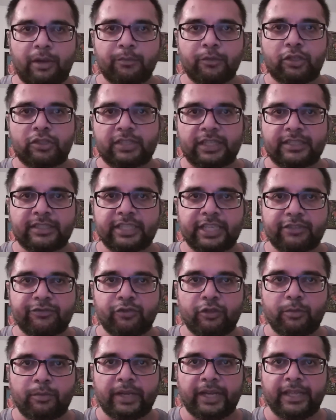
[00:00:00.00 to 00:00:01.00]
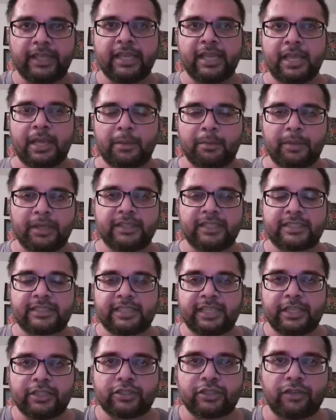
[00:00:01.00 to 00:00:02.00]
And yes, sure, I'm not successful
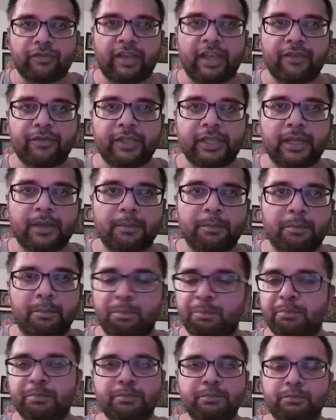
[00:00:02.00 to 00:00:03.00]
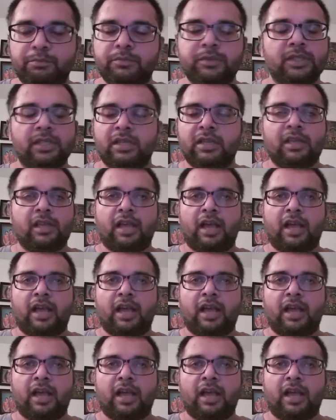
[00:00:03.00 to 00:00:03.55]
by the sense of having a